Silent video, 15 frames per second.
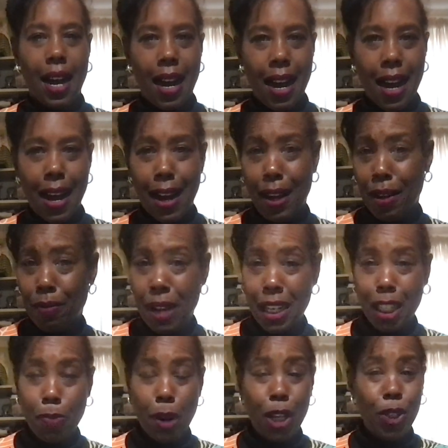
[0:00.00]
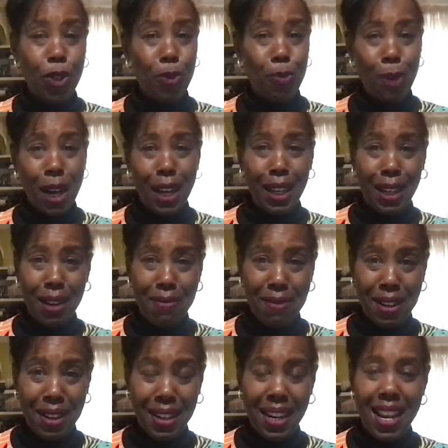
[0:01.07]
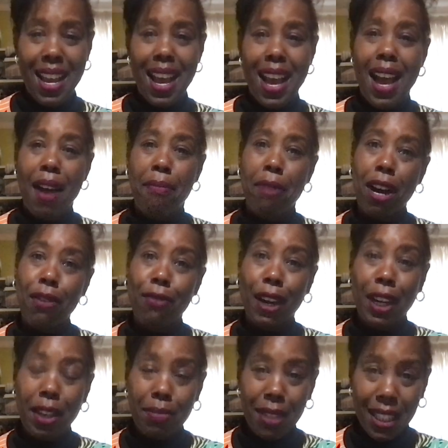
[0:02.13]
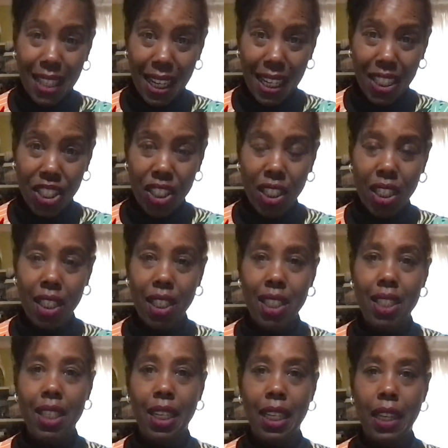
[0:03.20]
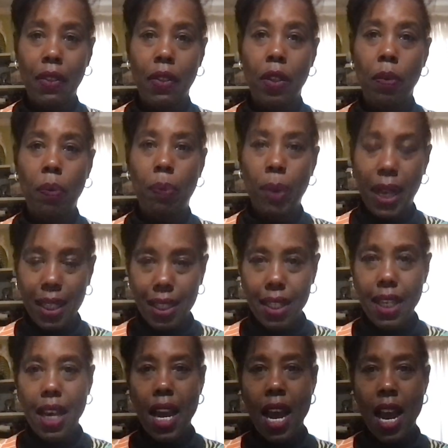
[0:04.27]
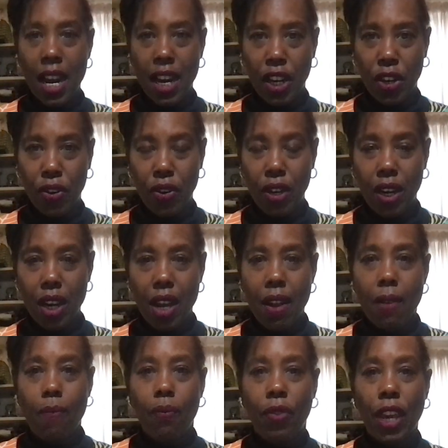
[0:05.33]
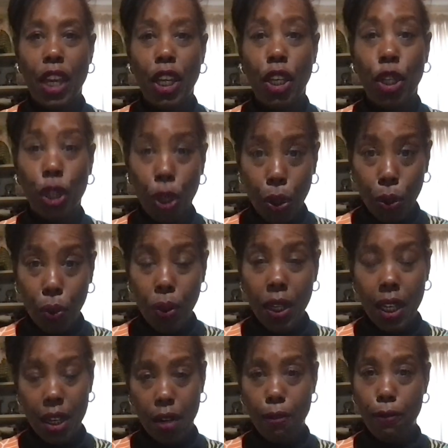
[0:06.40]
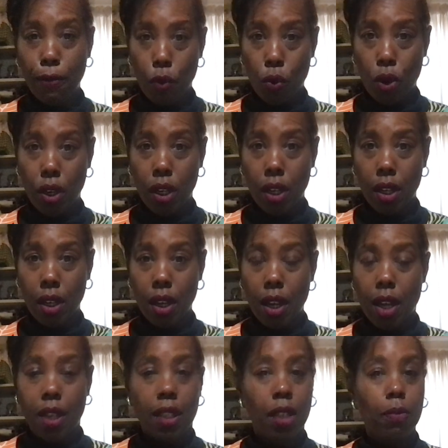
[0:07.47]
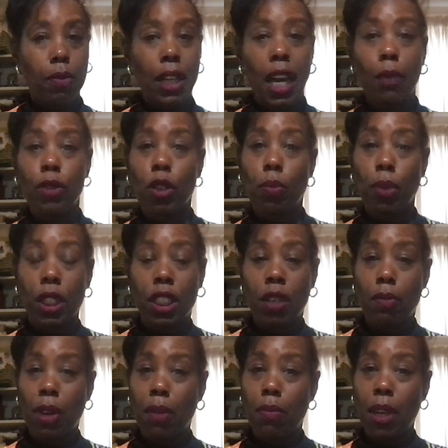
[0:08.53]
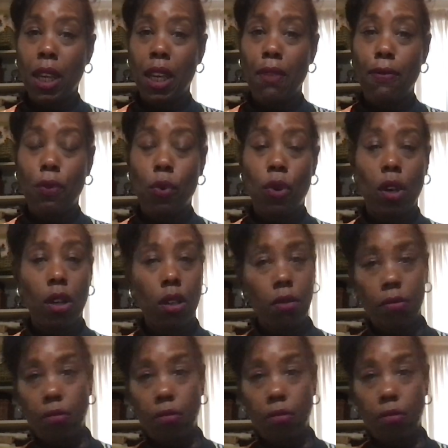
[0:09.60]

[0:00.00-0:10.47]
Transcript: I am not sponsored by anyone. My recommendation is to get the best iron that you can afford. Sometimes your budget may be for